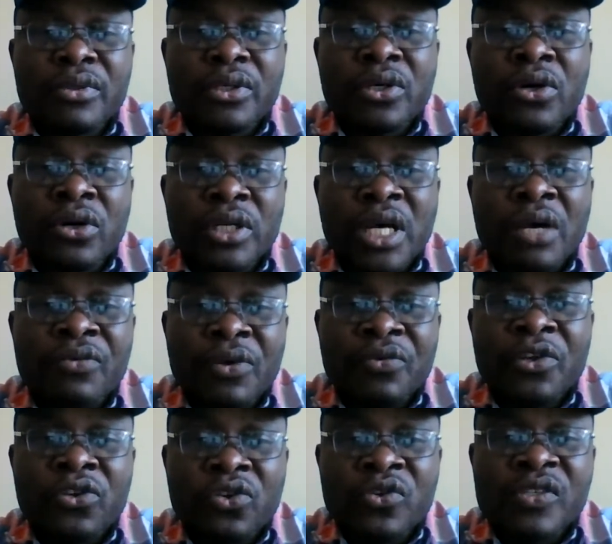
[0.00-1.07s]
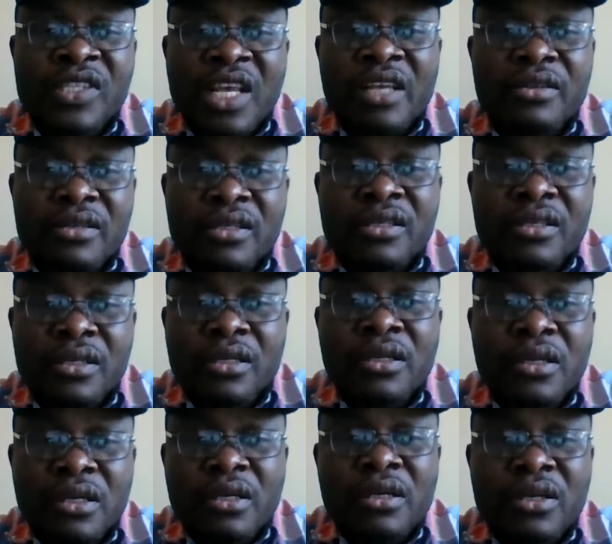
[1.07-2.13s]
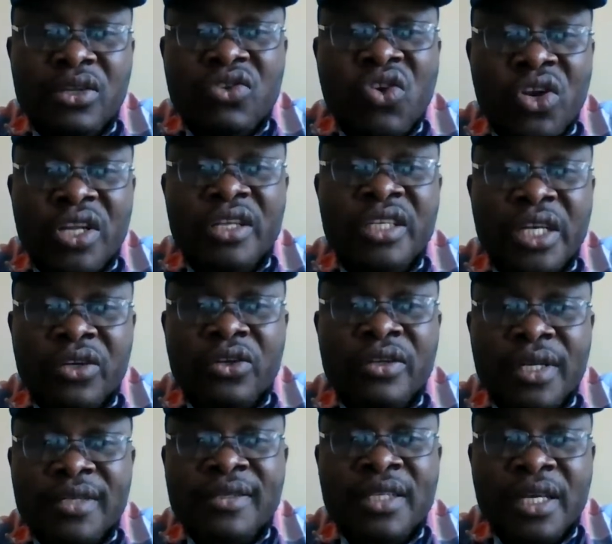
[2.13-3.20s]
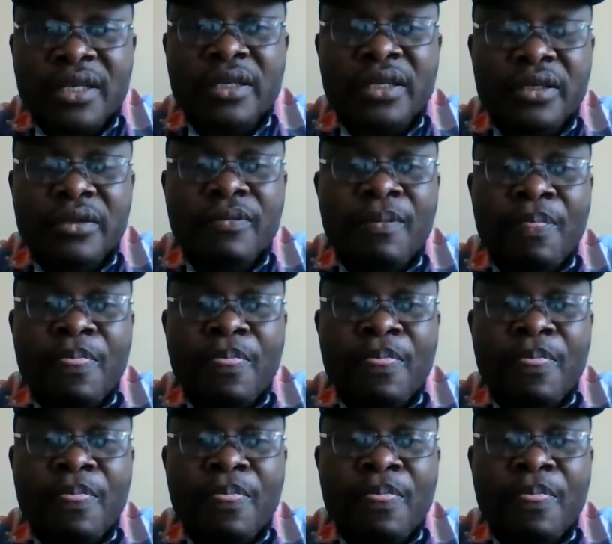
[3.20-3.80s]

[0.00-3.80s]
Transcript: God have given you sense, knowledge, and understanding